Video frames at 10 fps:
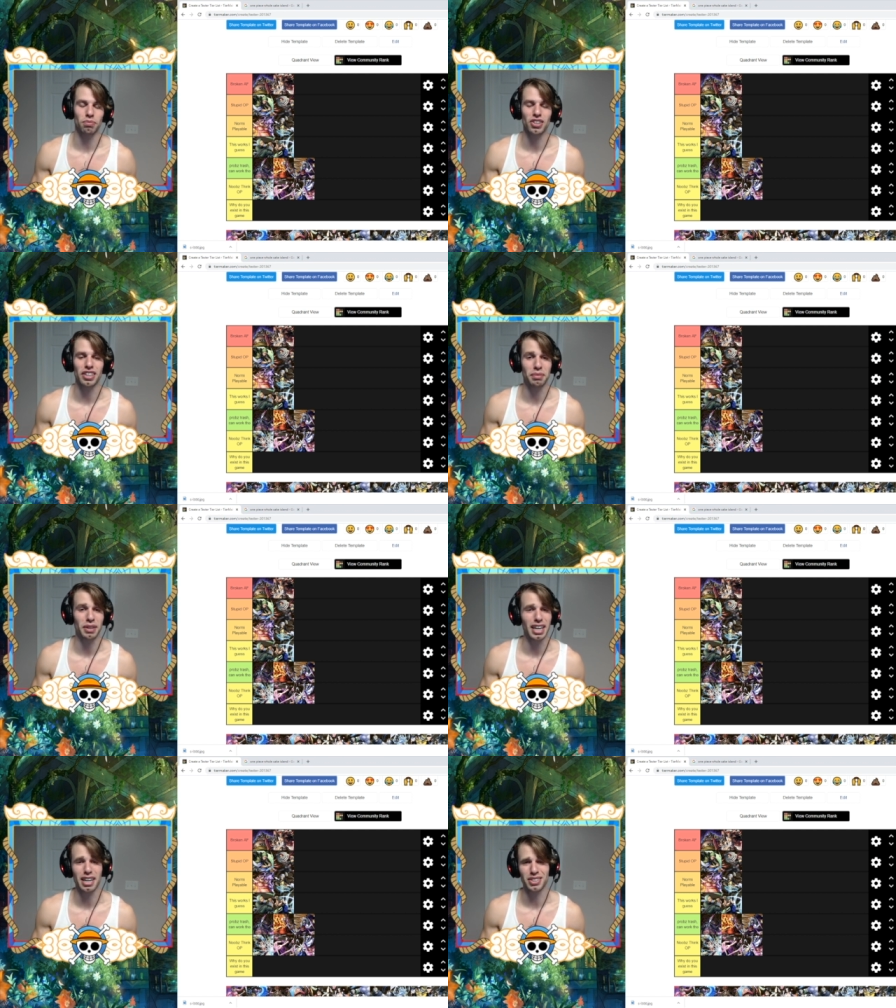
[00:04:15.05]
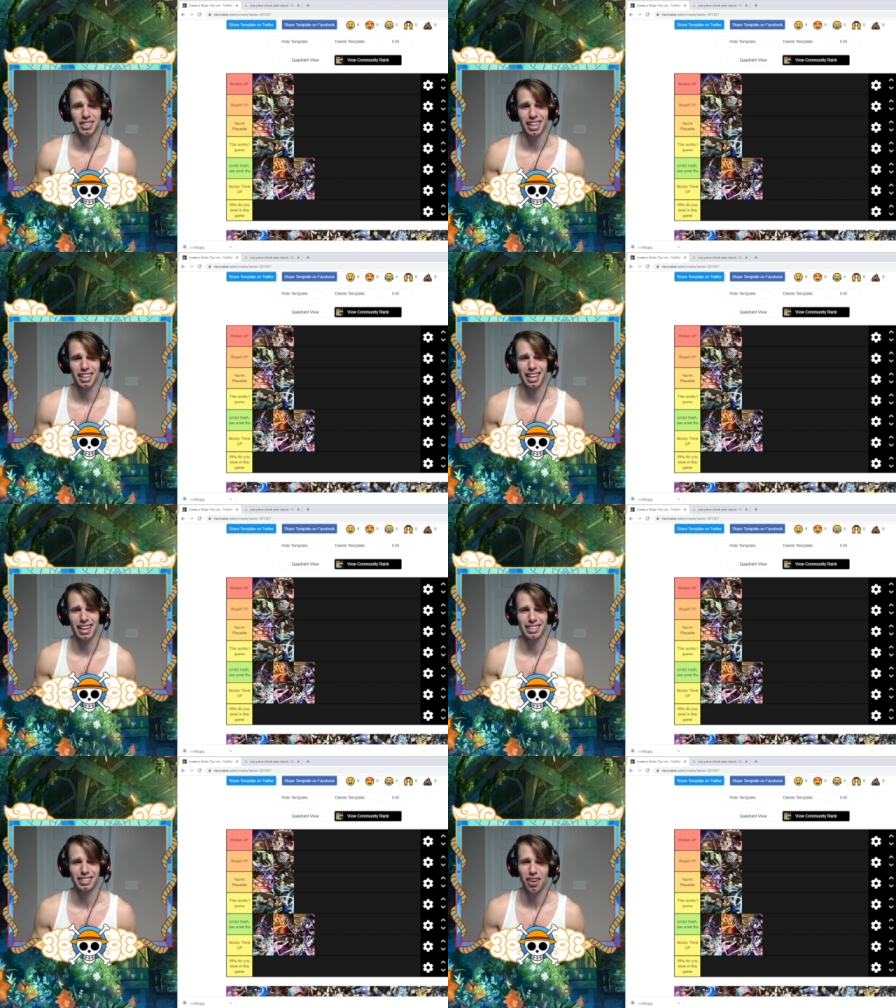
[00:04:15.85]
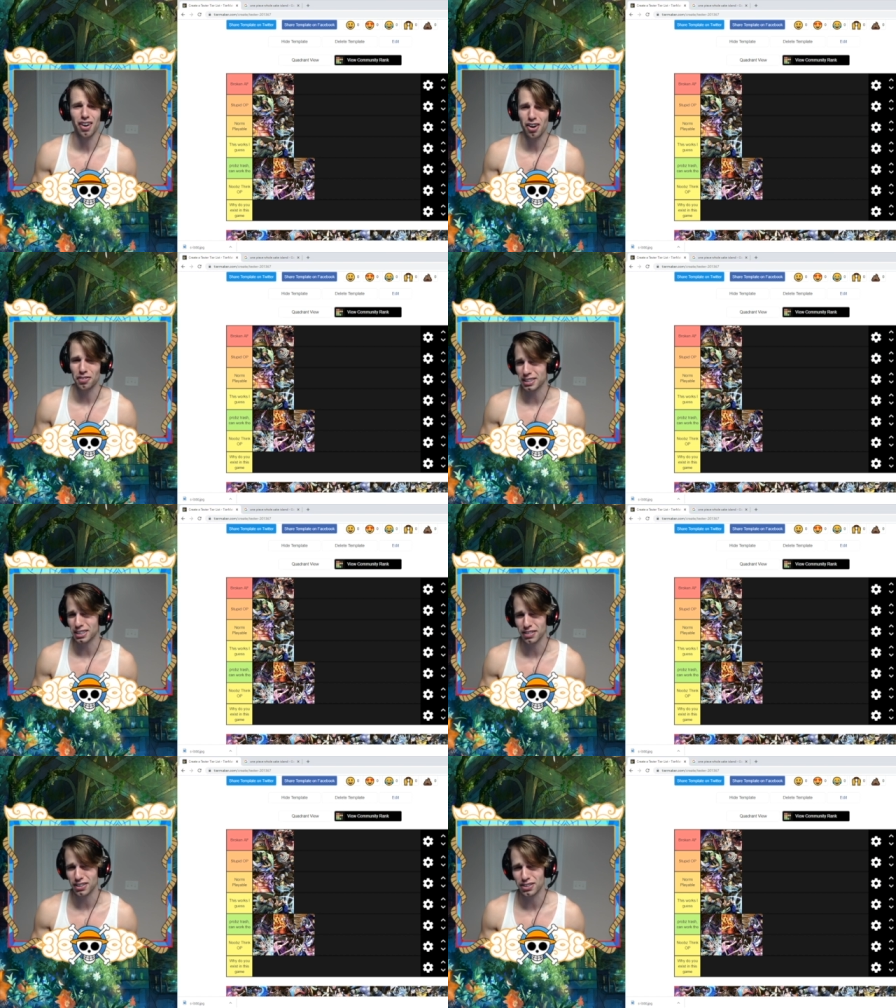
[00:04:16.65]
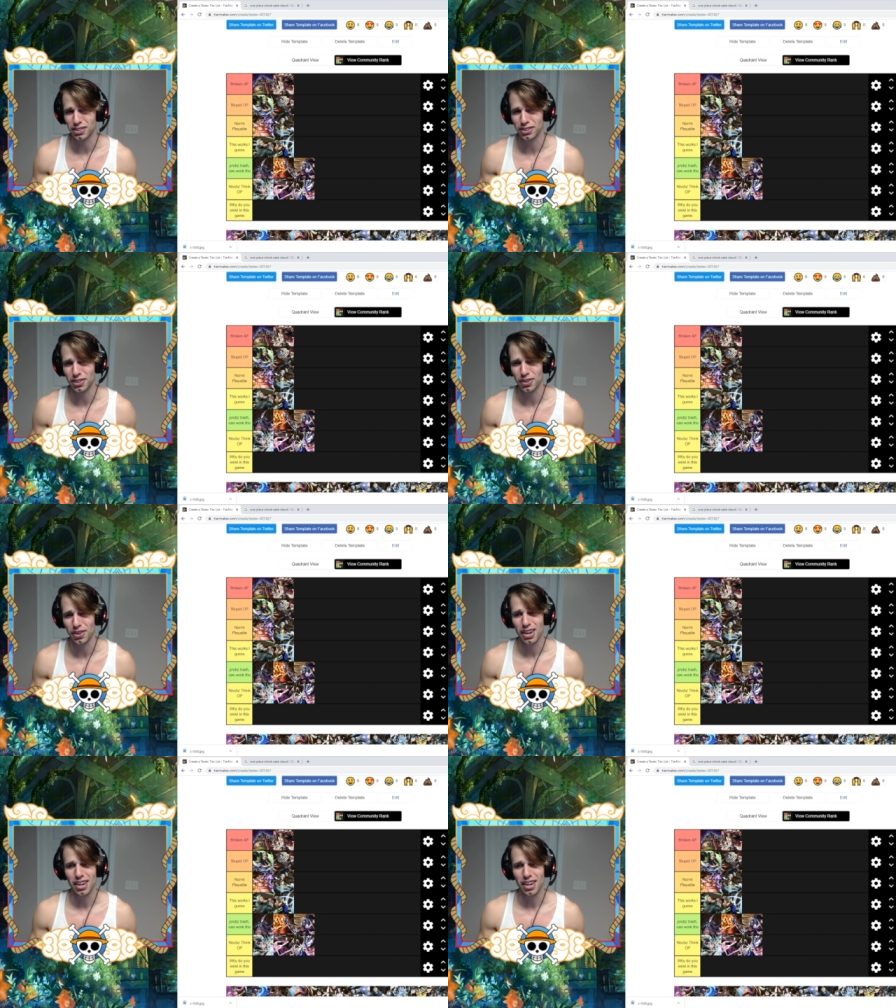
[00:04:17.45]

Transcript: but like being able to hit that is awfully difficult, so